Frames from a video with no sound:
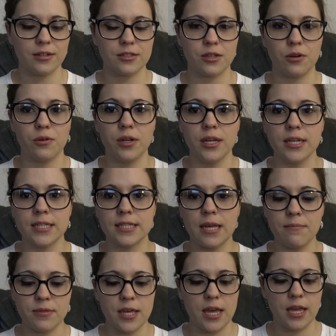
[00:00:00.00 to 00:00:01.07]
So
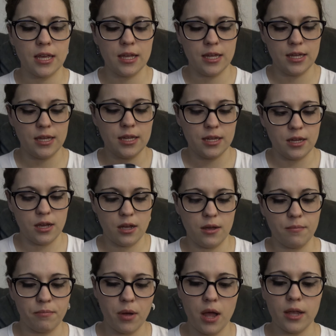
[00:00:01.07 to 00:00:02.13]
same thing,
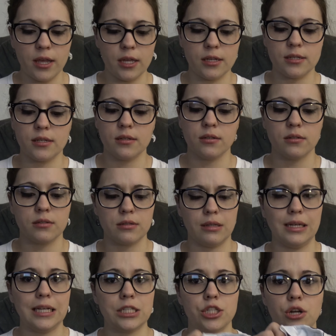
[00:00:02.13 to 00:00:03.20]
um, pocket
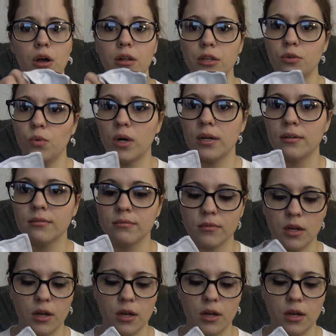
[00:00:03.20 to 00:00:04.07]
slash all-in-one.